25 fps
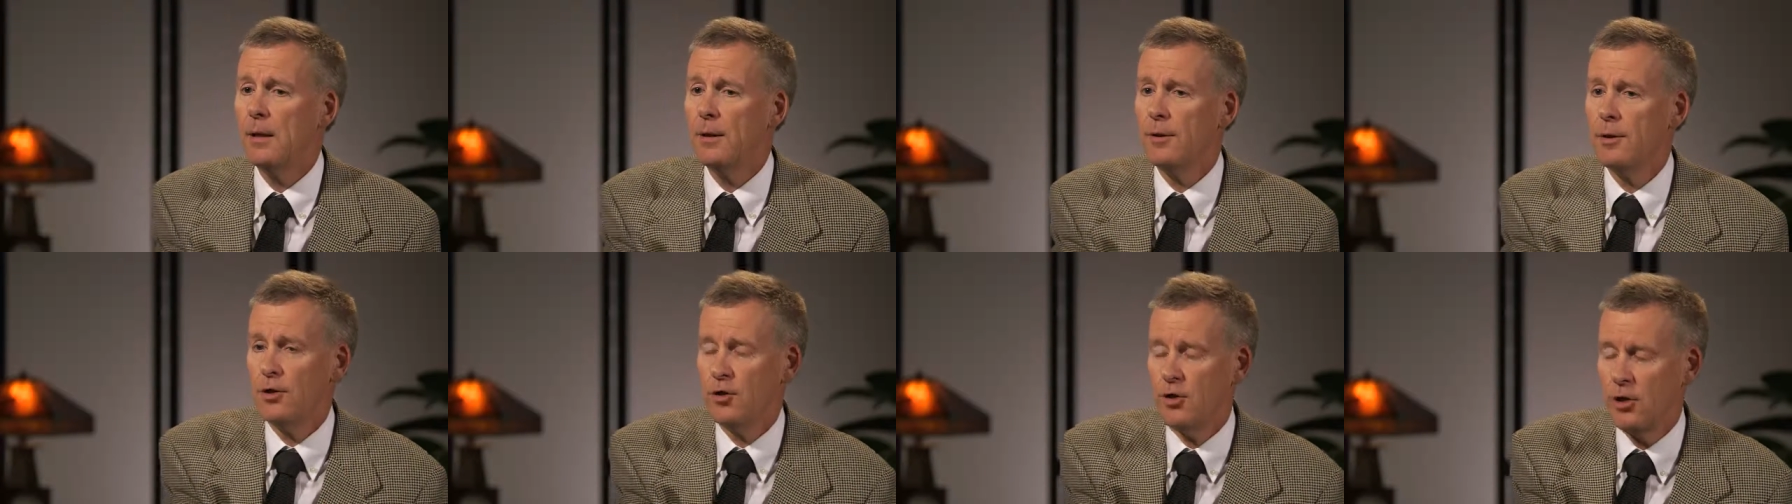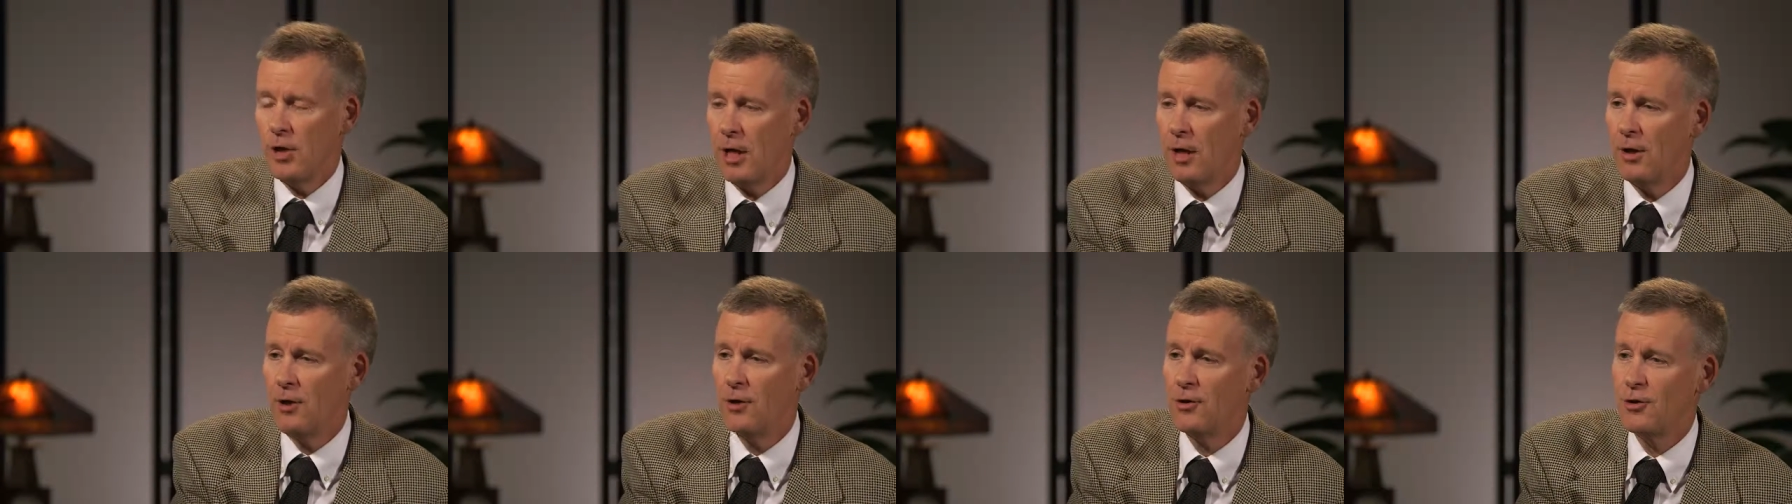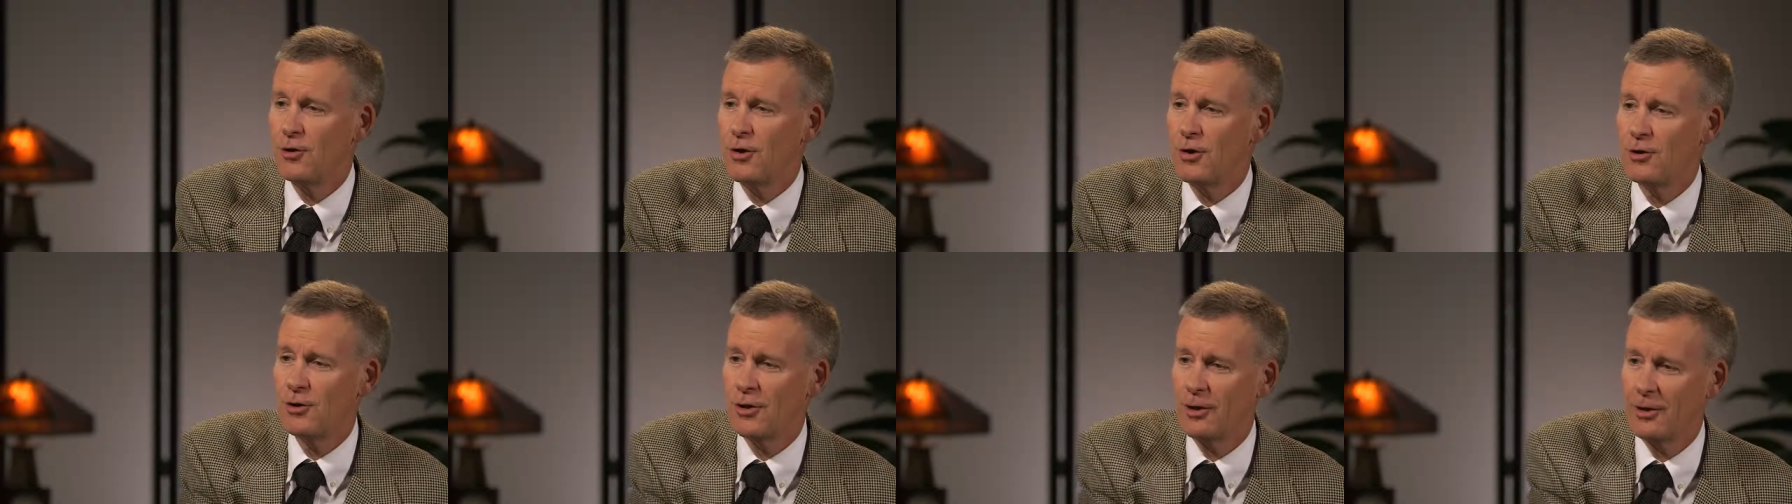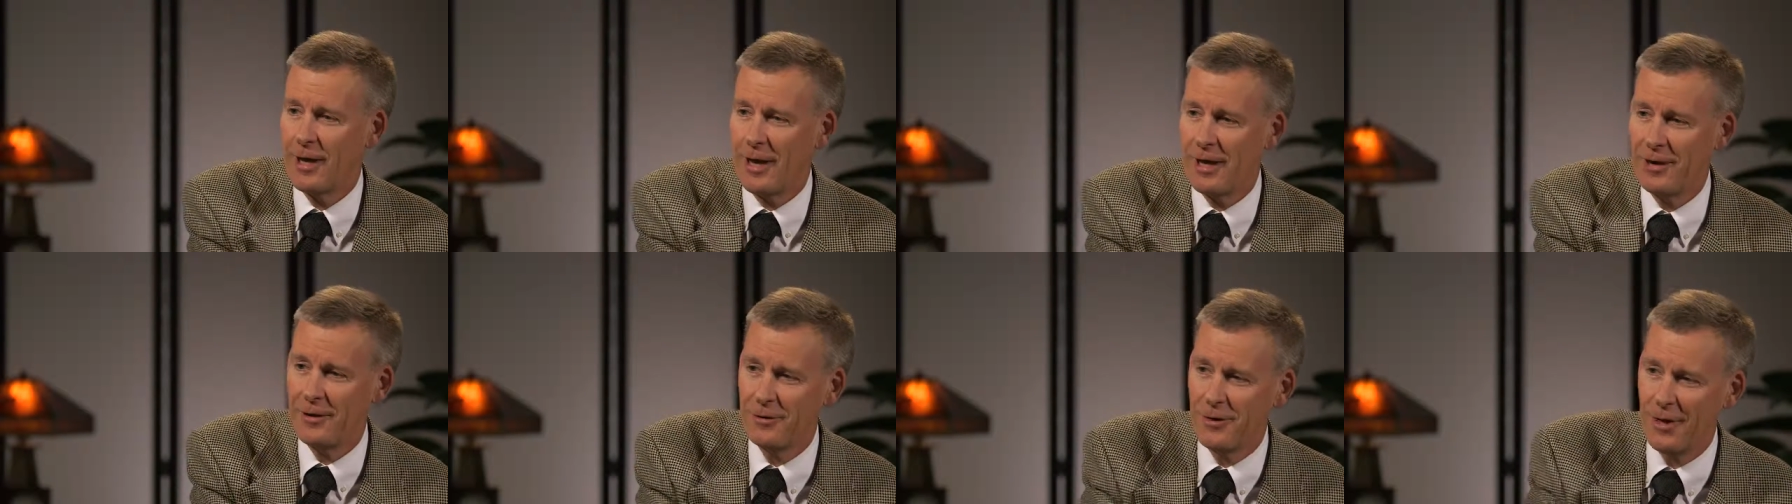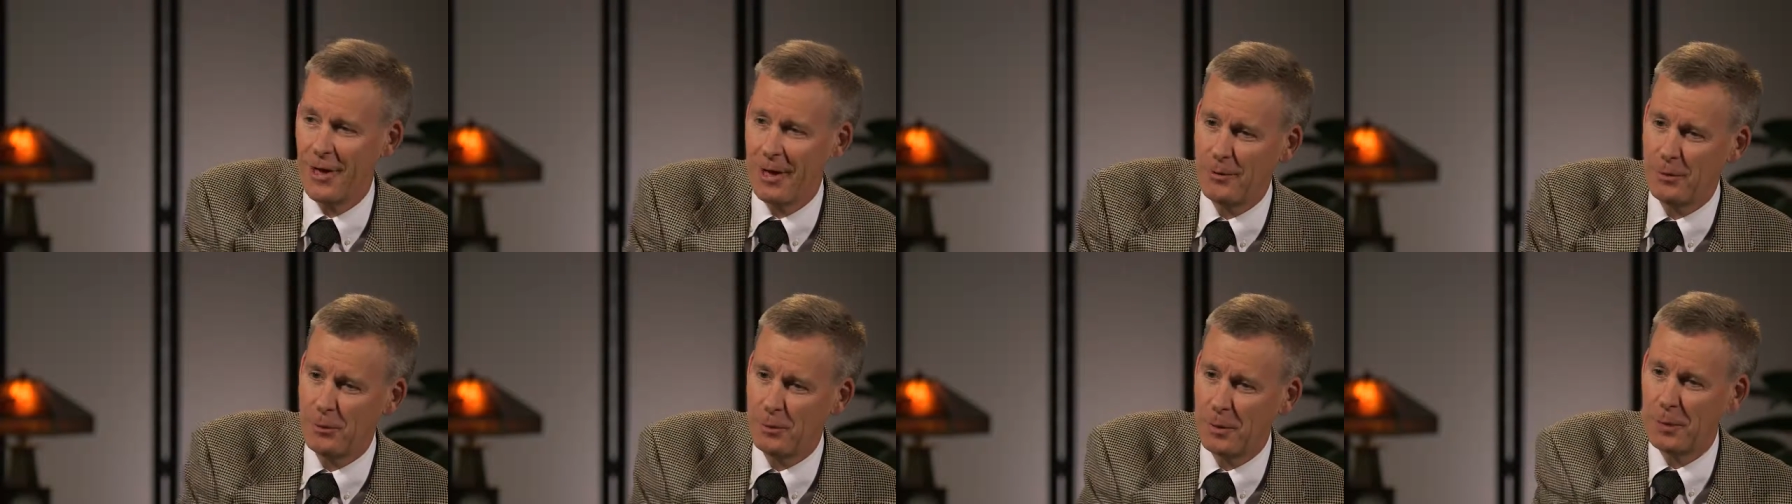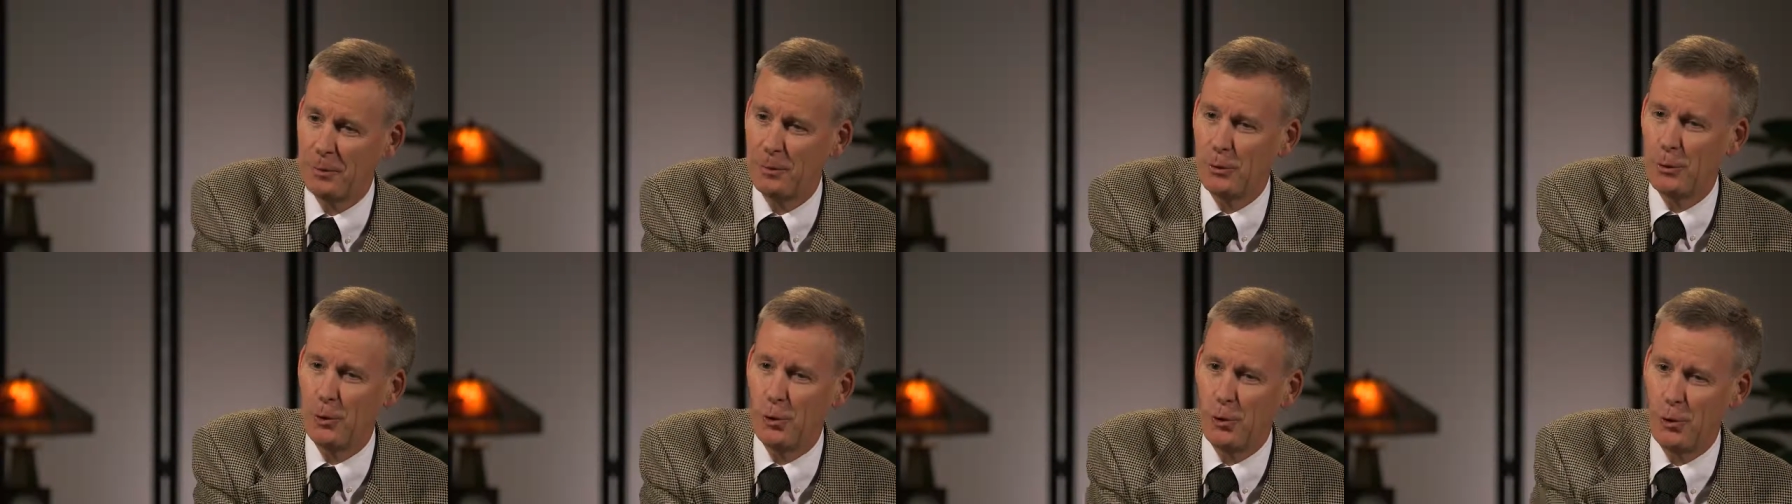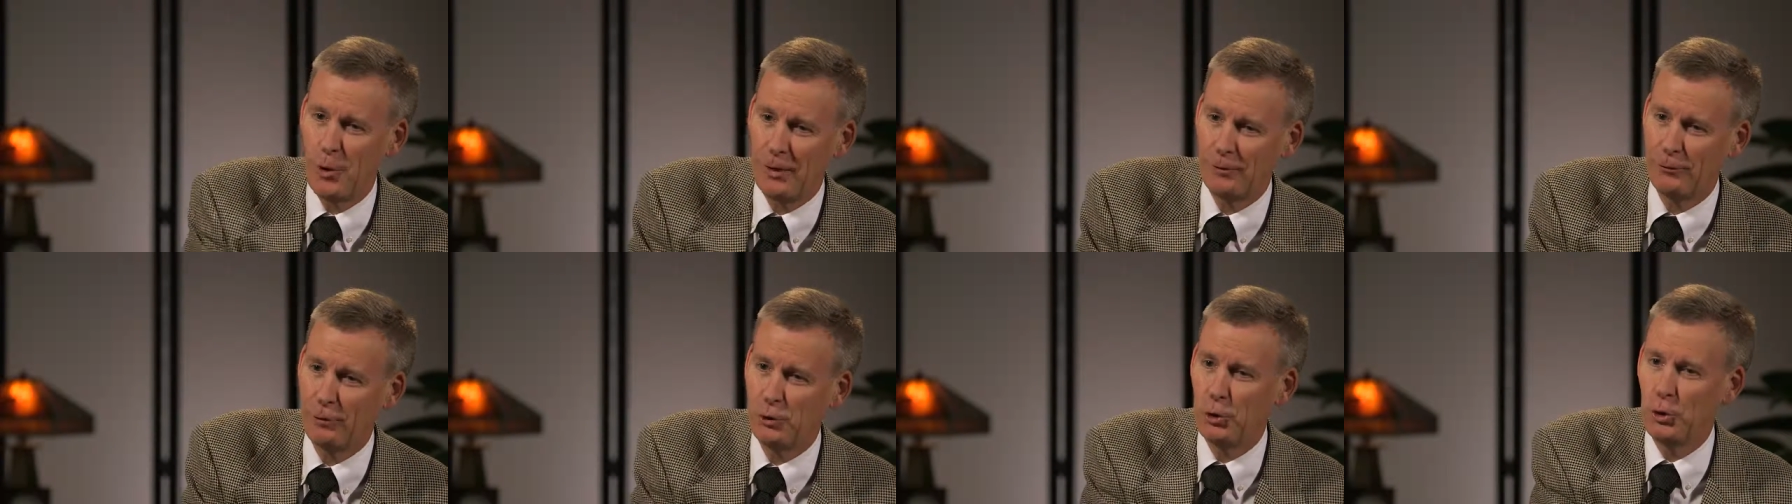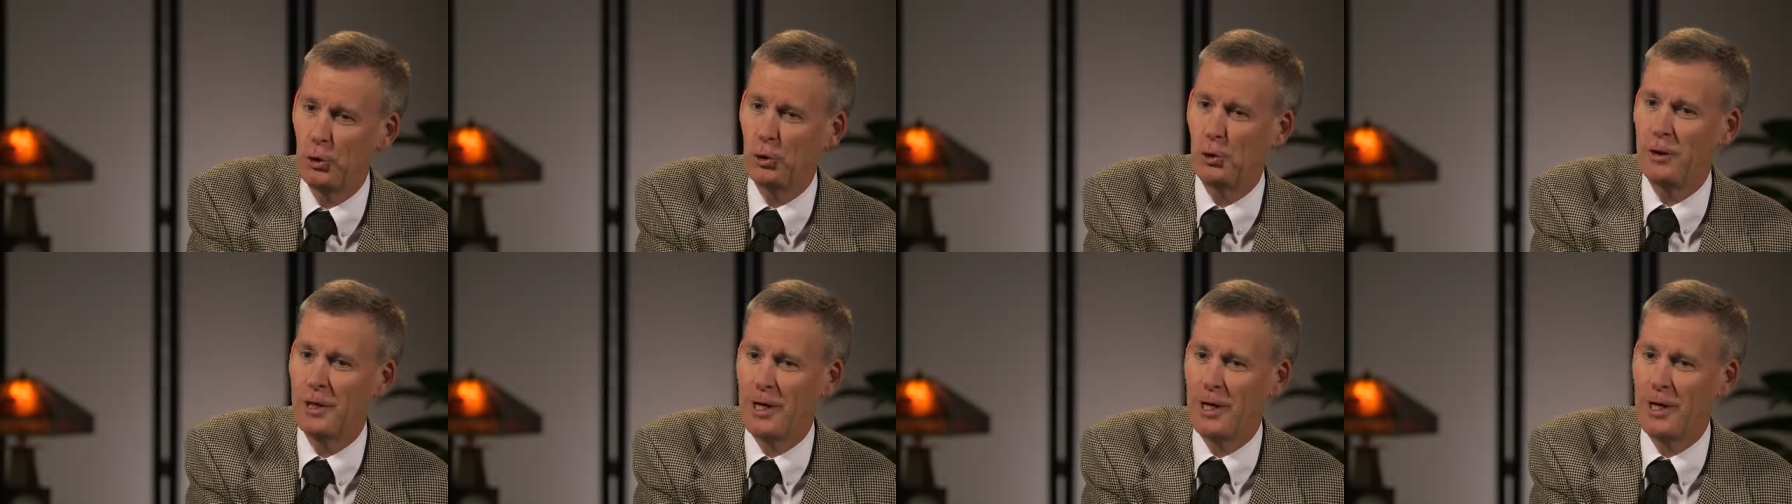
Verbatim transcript: The challenge is a lot of times people who have true